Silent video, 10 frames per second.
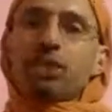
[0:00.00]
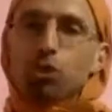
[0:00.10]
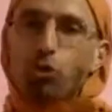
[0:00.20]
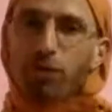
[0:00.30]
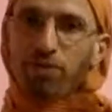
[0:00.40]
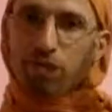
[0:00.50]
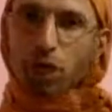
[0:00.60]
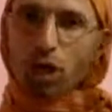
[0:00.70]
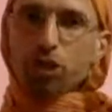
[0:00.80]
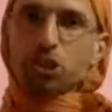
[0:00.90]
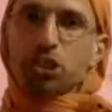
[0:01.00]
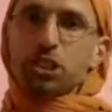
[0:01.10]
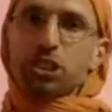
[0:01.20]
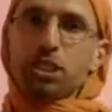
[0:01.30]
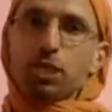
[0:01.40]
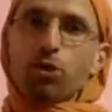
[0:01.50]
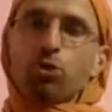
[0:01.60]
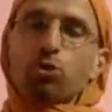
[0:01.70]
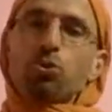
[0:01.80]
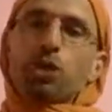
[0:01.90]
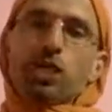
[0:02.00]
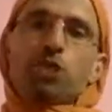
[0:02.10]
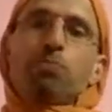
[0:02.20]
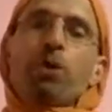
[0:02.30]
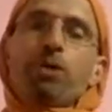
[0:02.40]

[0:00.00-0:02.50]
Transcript: So, when we consciously go through each